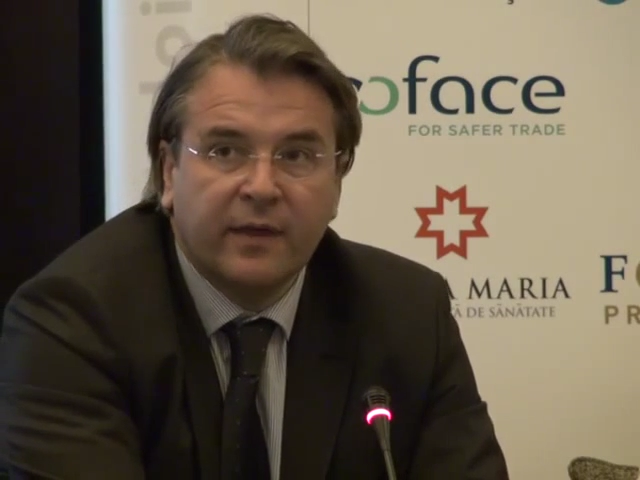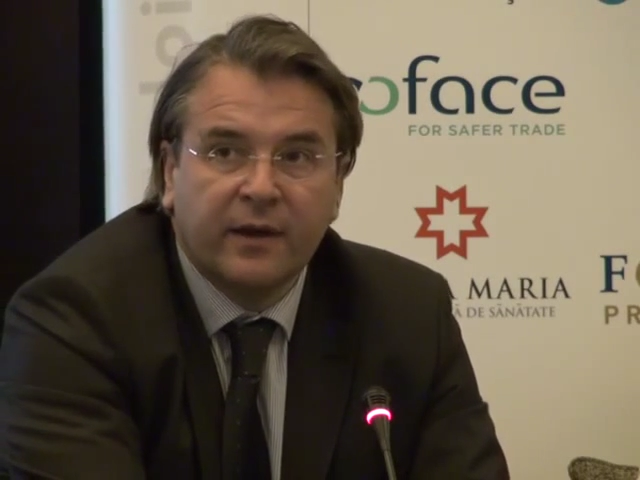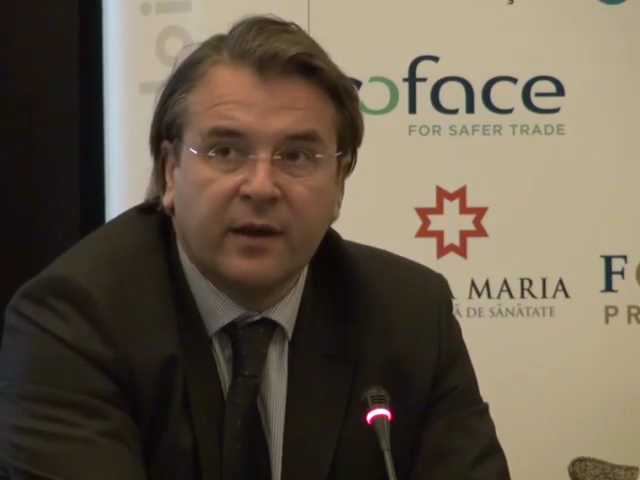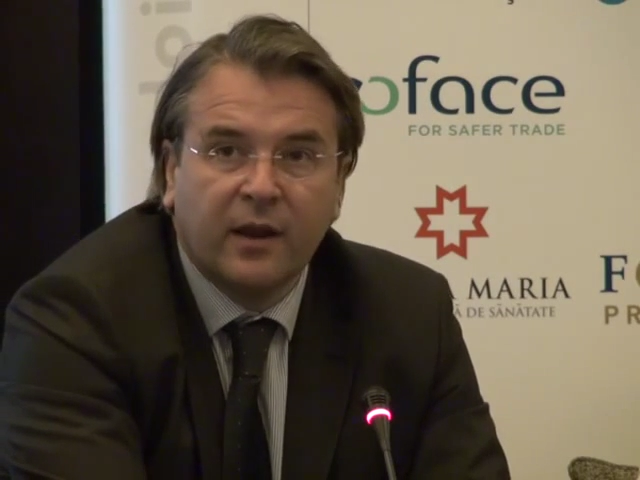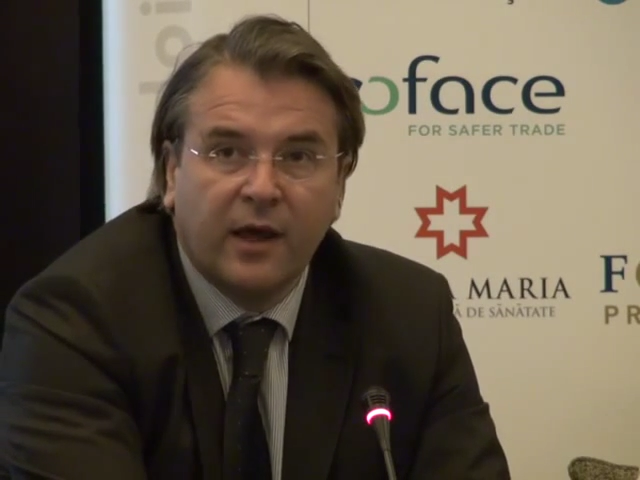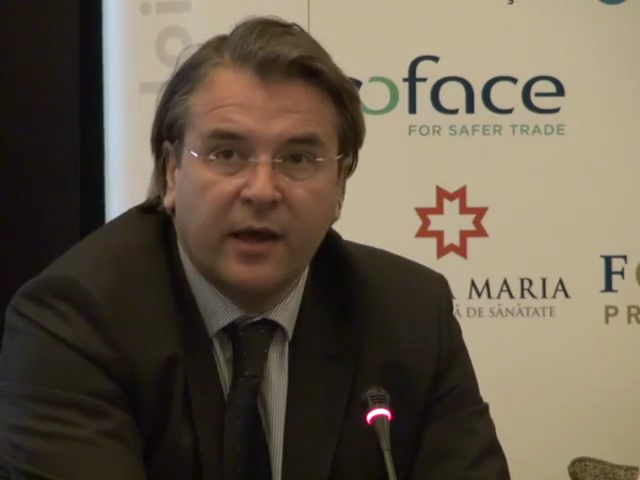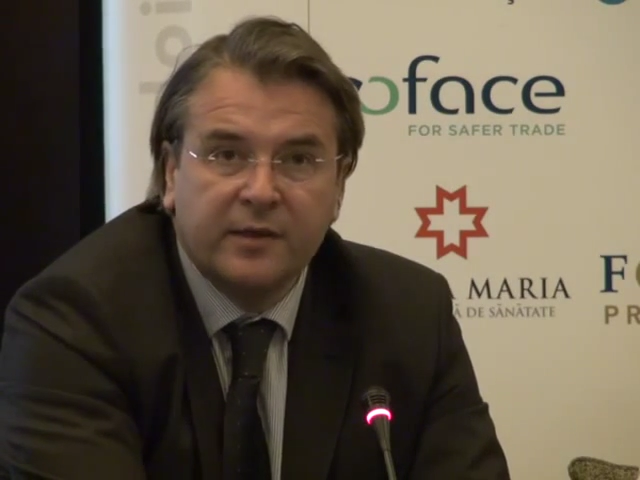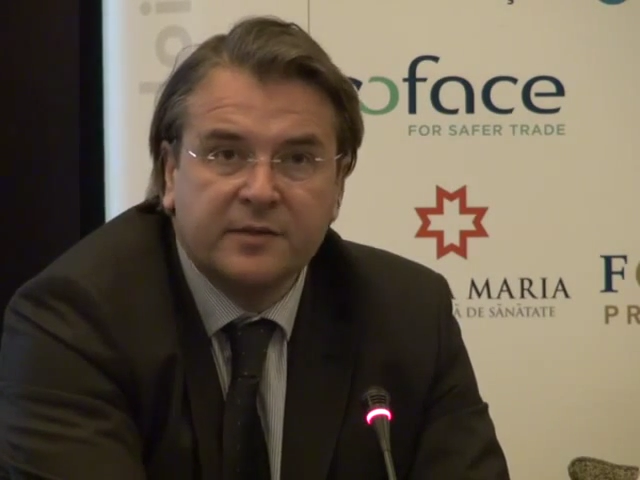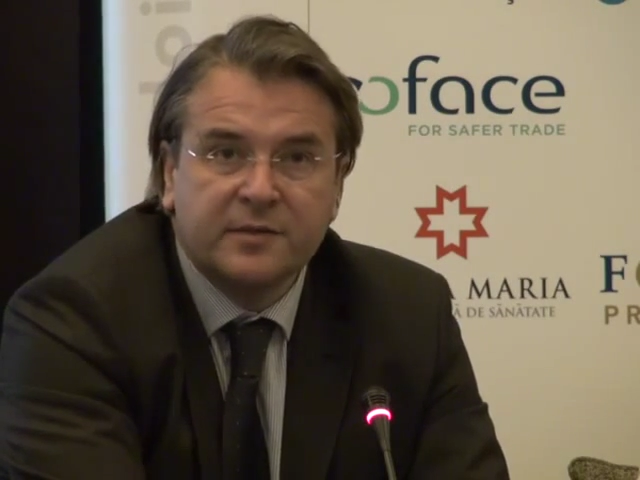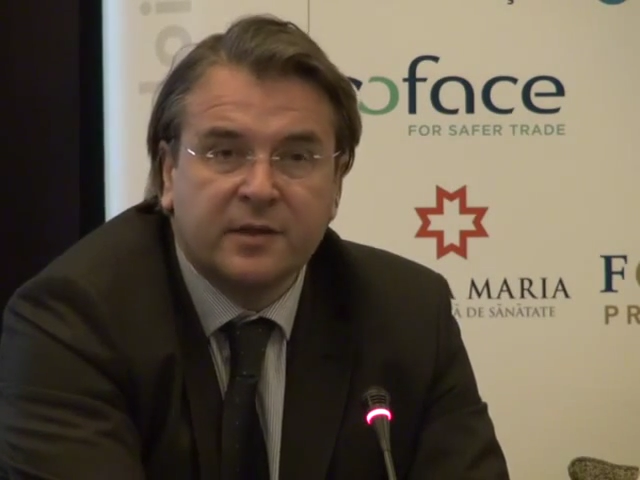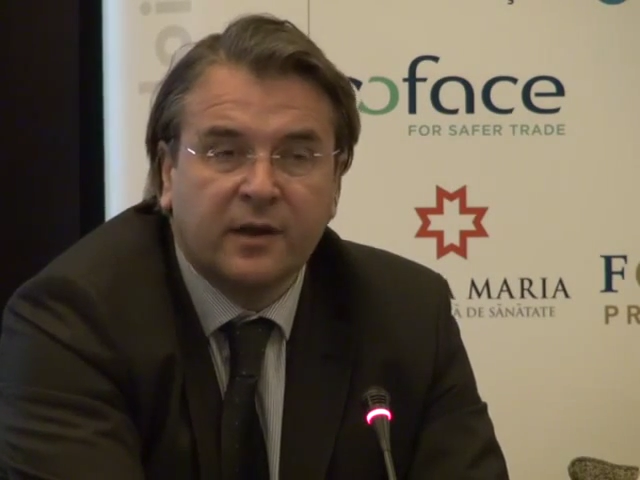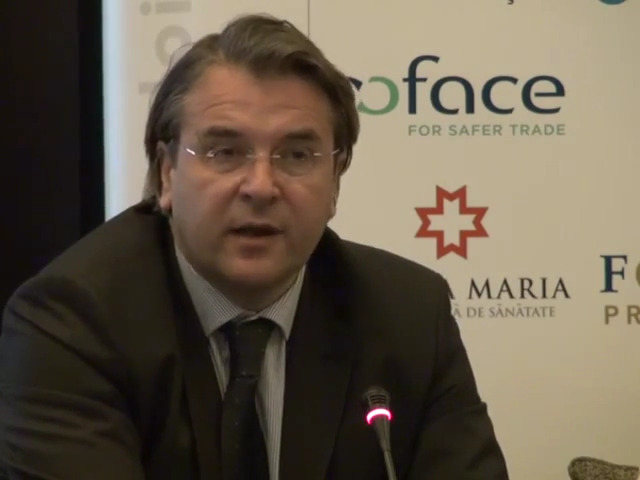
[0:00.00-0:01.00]
their
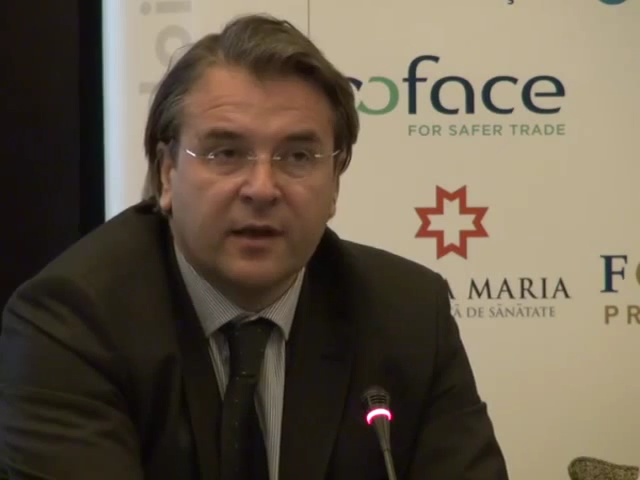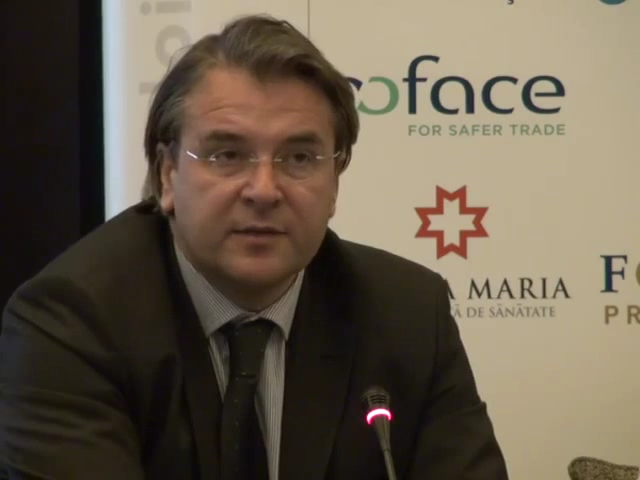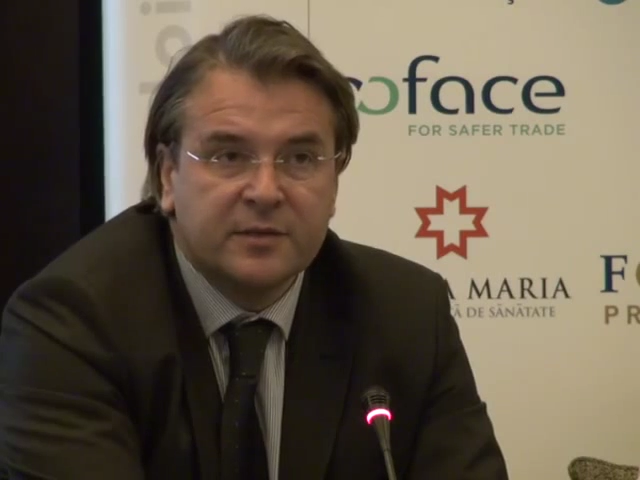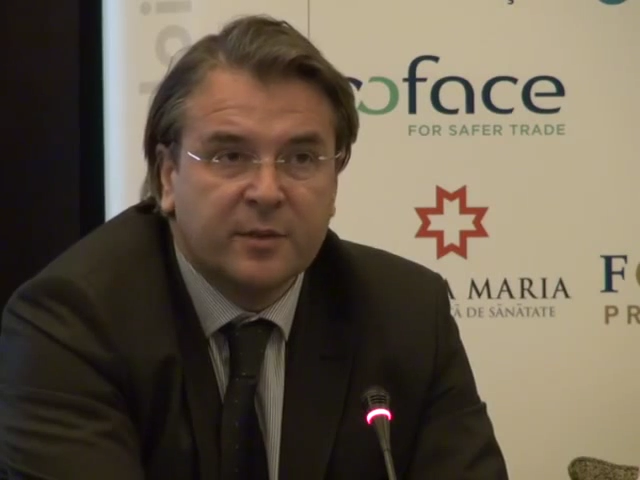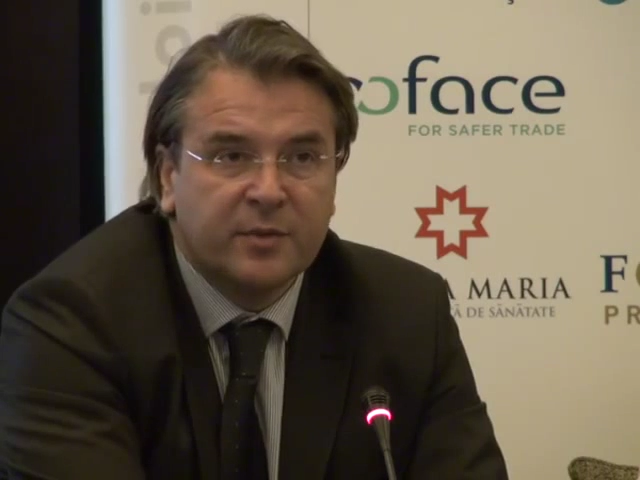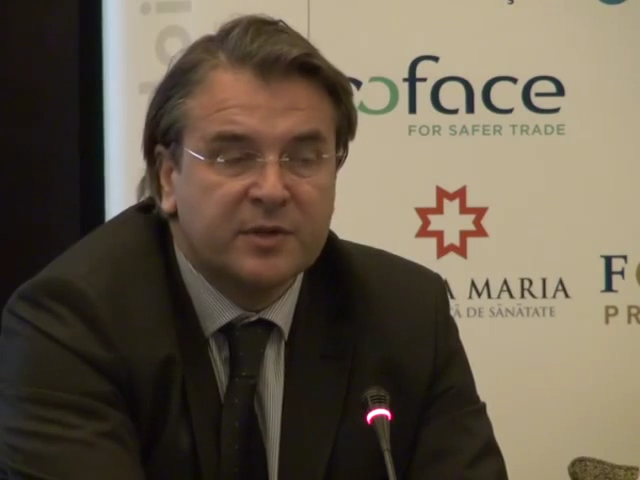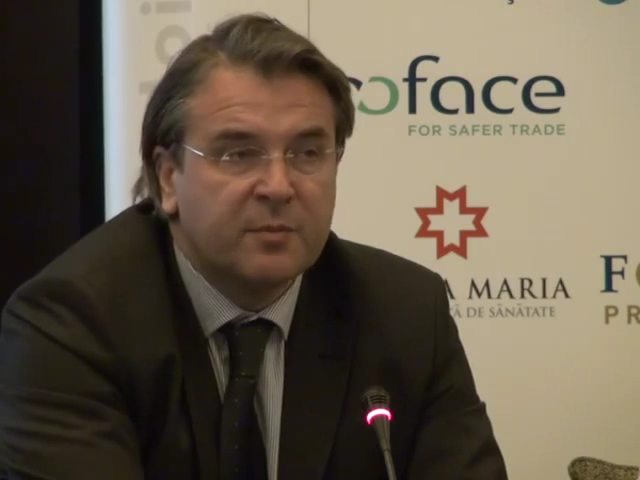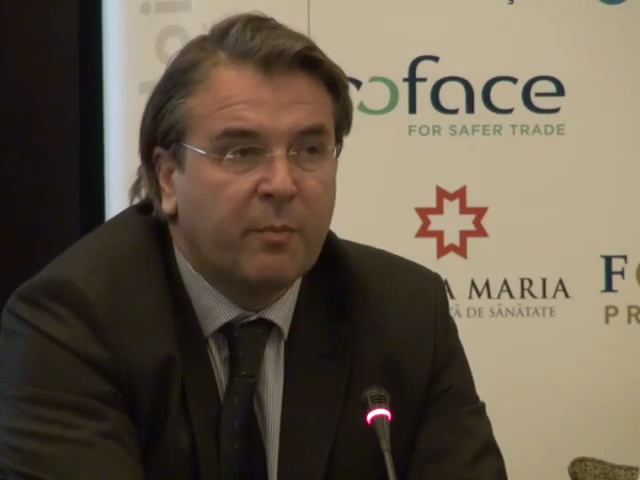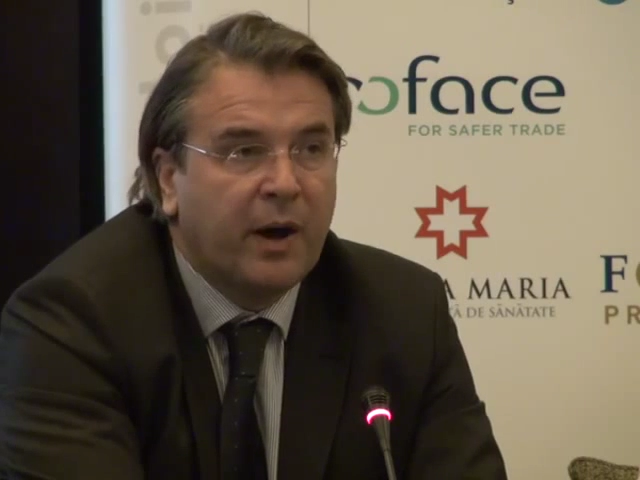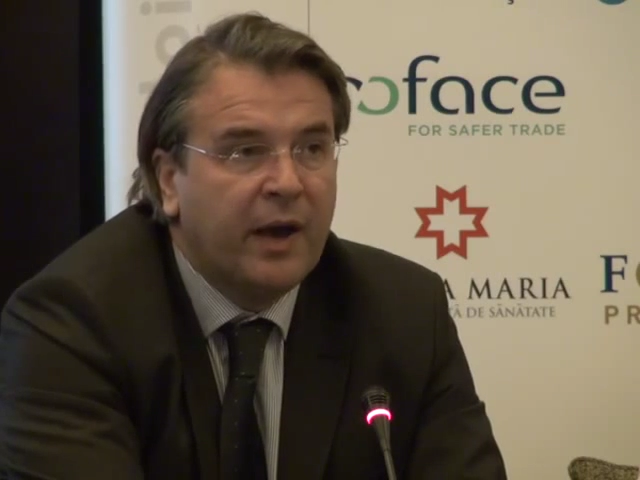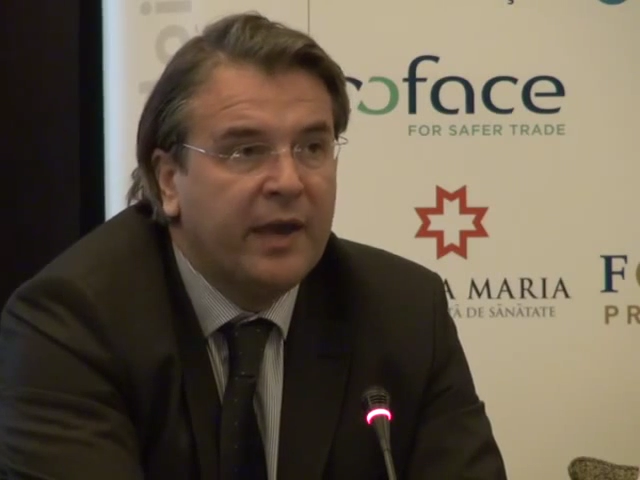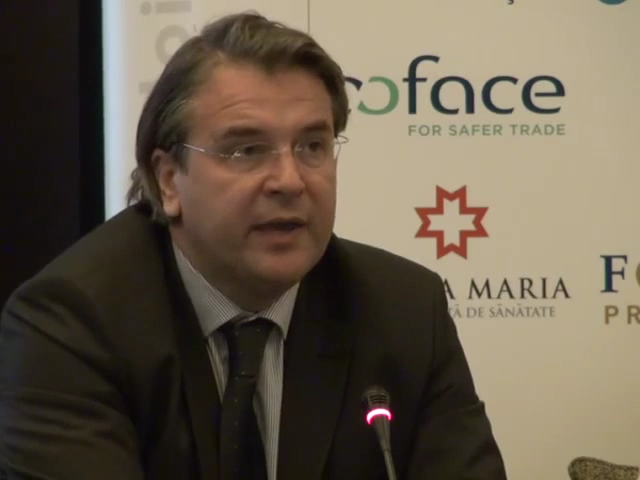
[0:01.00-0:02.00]
clients and customers
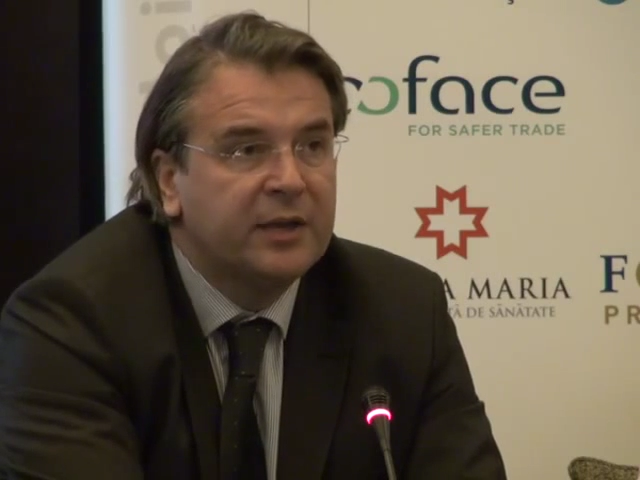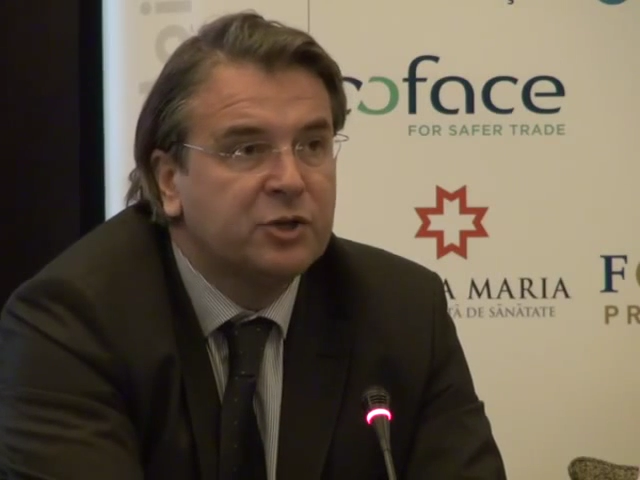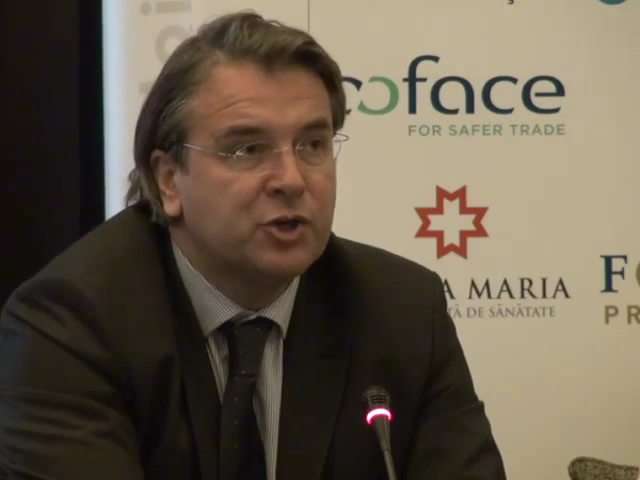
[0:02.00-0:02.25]
buying